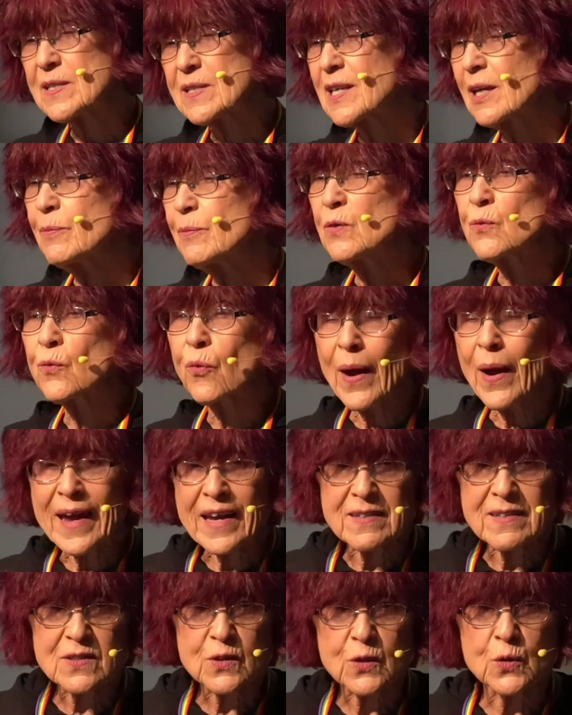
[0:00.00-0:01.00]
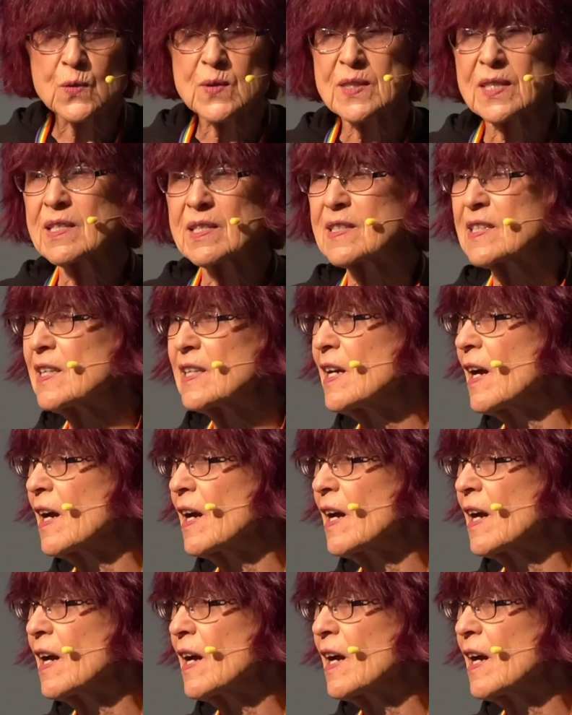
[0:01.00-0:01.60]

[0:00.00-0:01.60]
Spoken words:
I'd been raised UCC.